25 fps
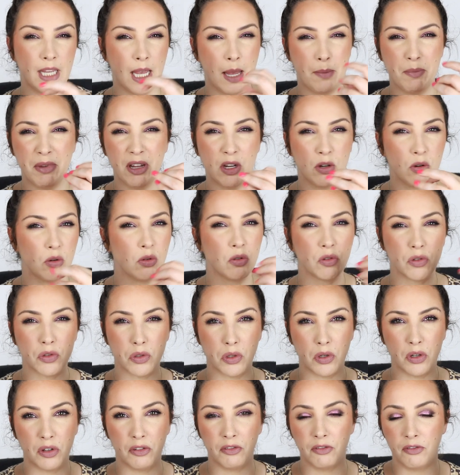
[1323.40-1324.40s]
chemical
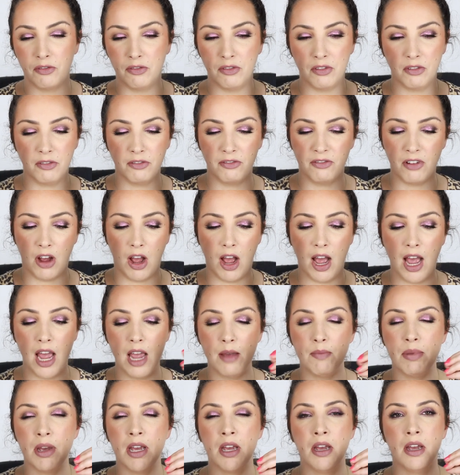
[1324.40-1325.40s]
sort of
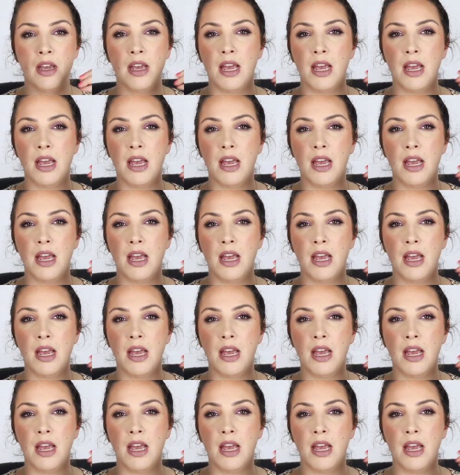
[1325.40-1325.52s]
vibe.